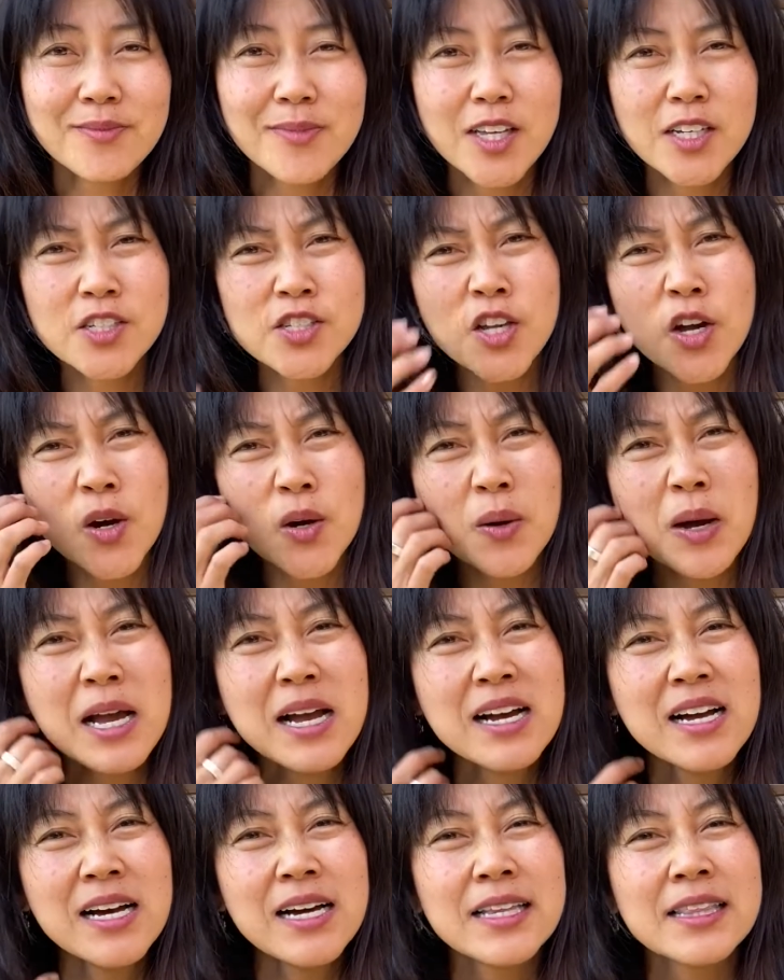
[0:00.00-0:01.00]
So
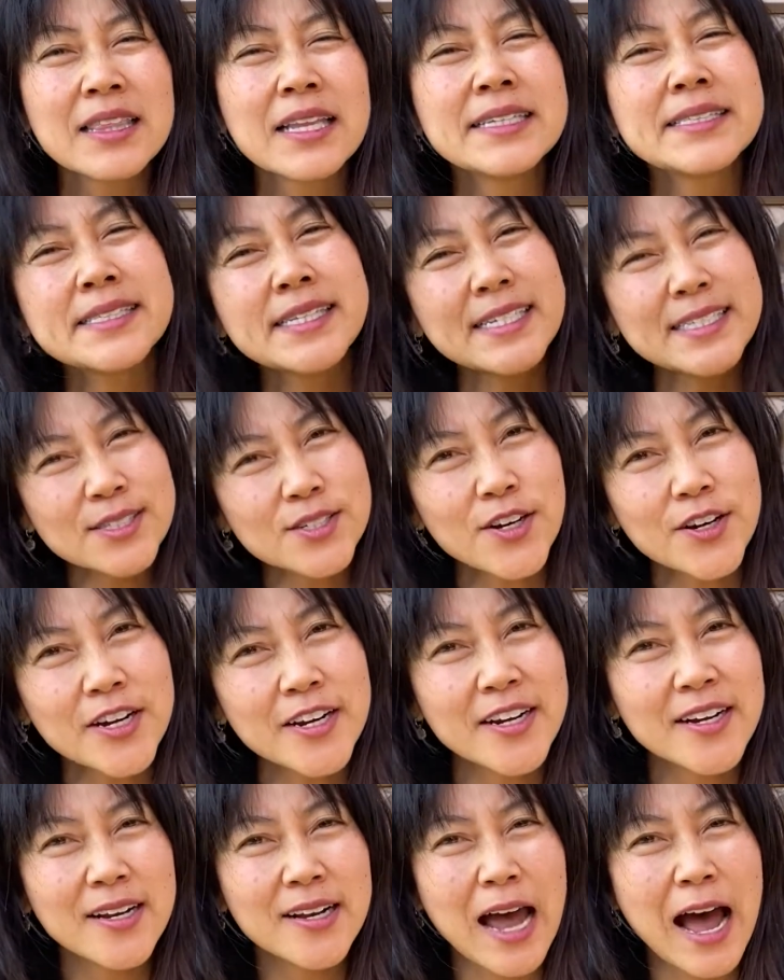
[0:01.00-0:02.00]
let's get
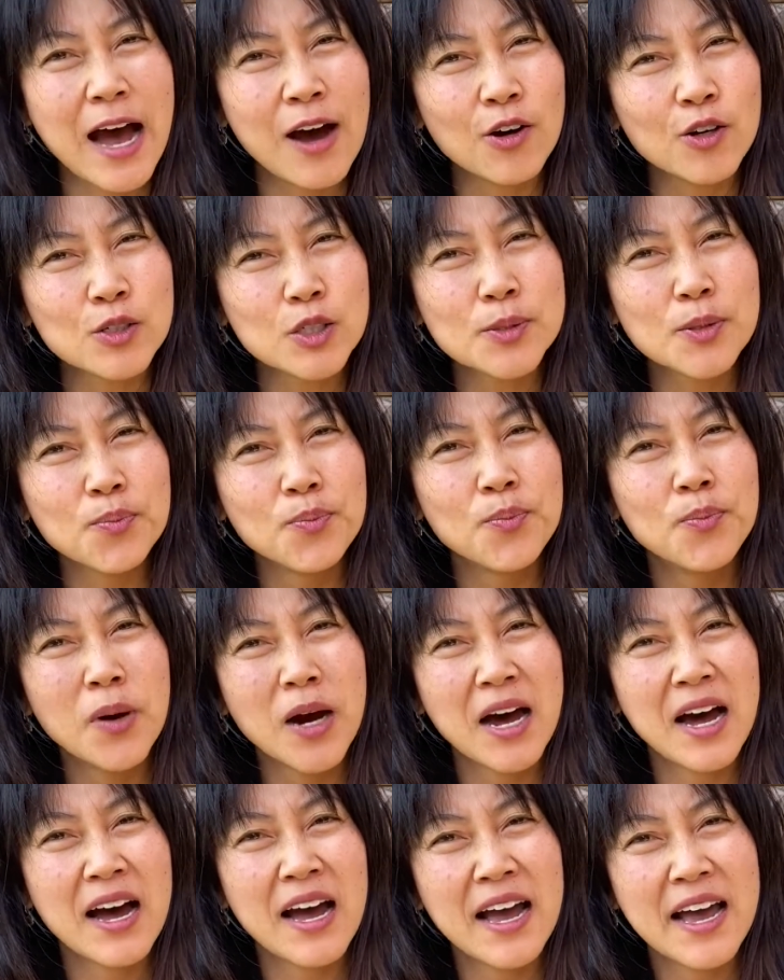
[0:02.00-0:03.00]
started out
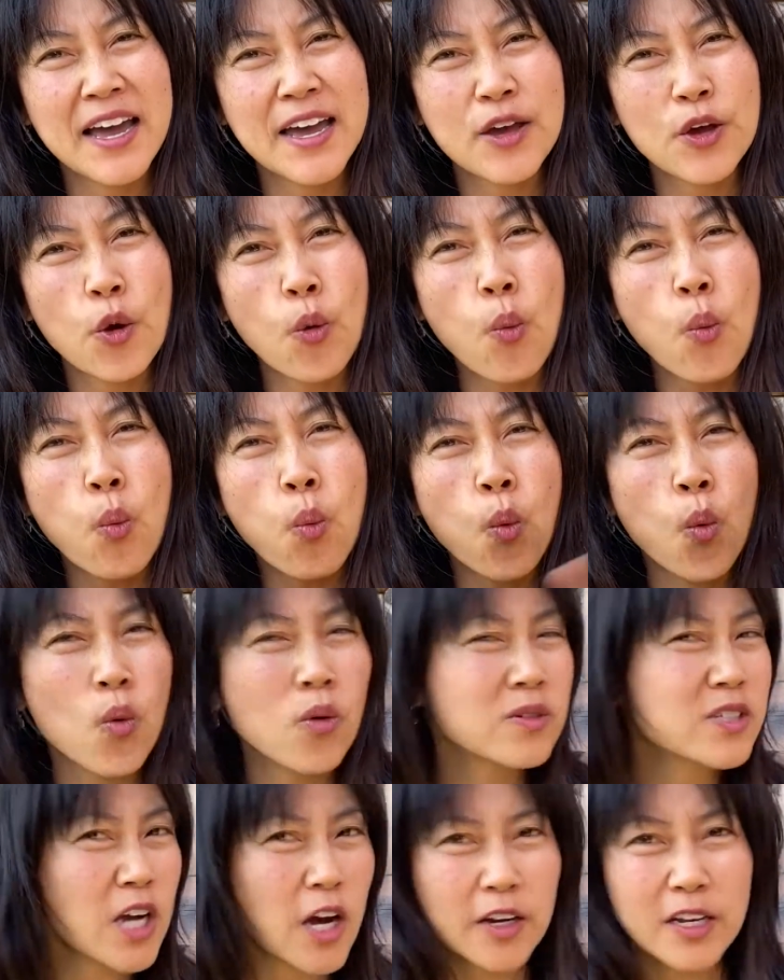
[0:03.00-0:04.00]
by
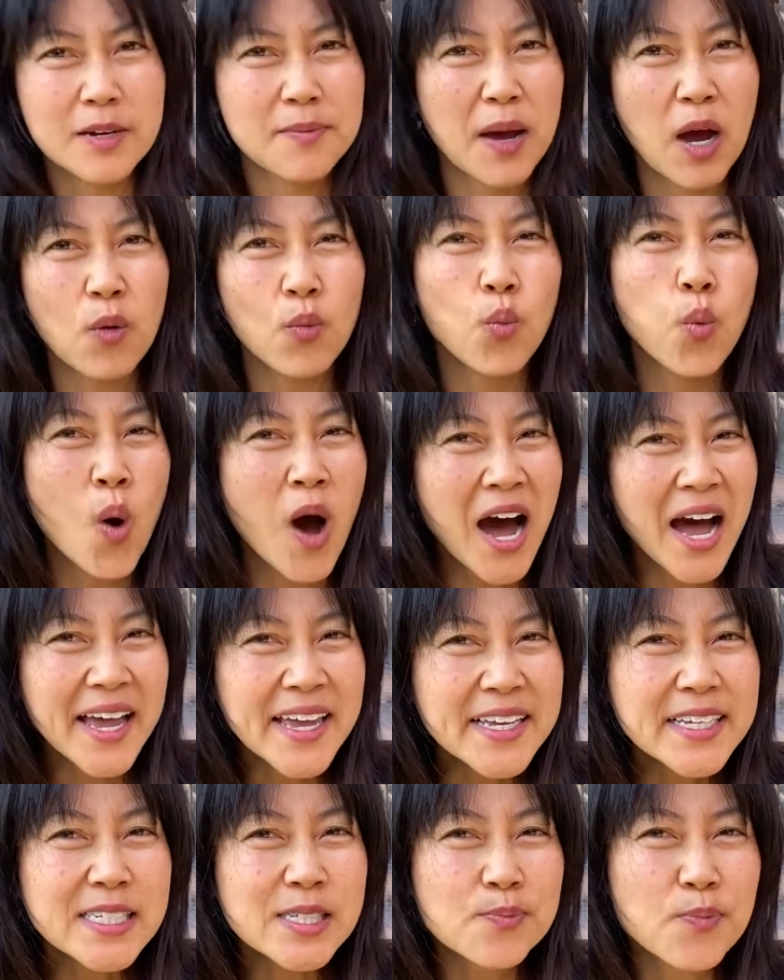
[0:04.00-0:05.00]
talking about why
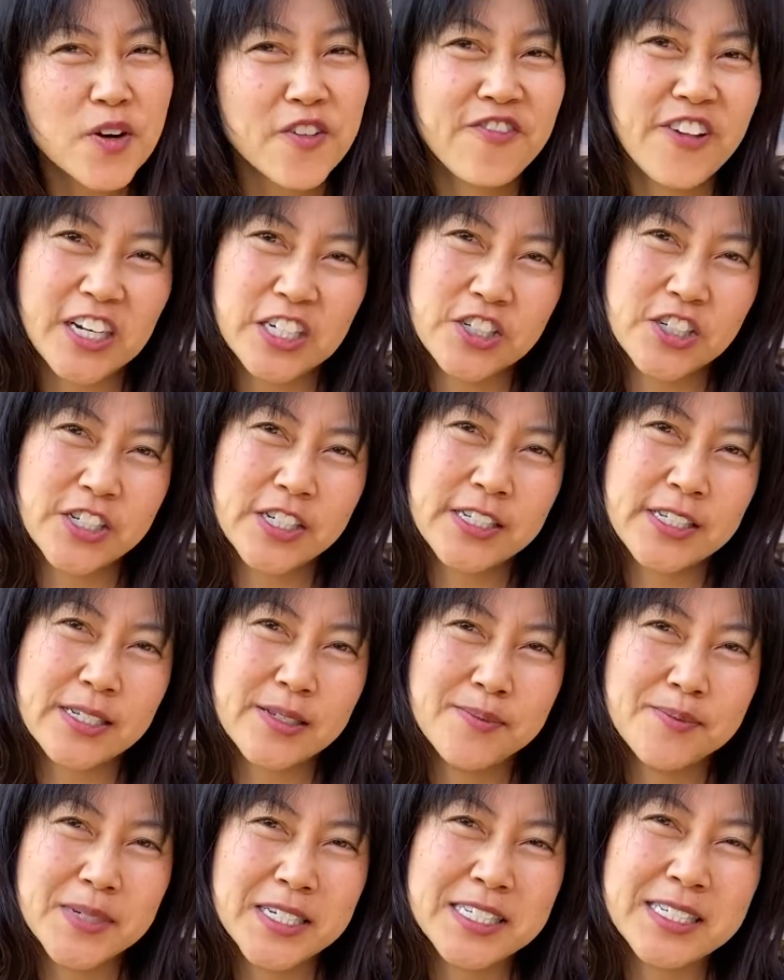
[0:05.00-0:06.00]
is
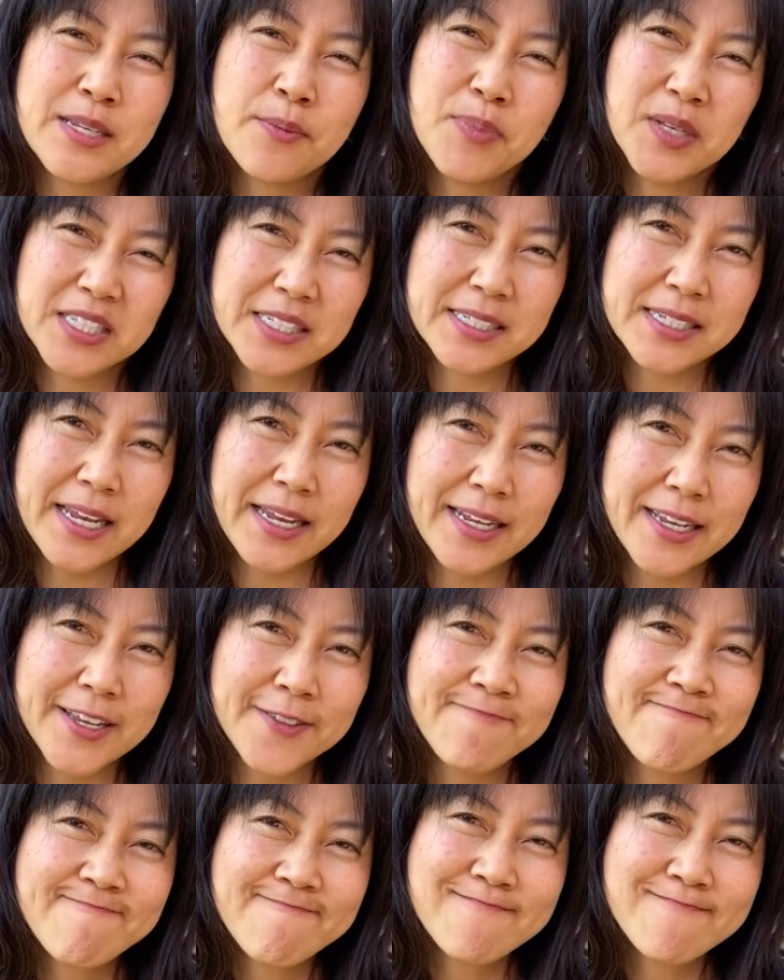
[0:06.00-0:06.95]
perfectionism debilitating.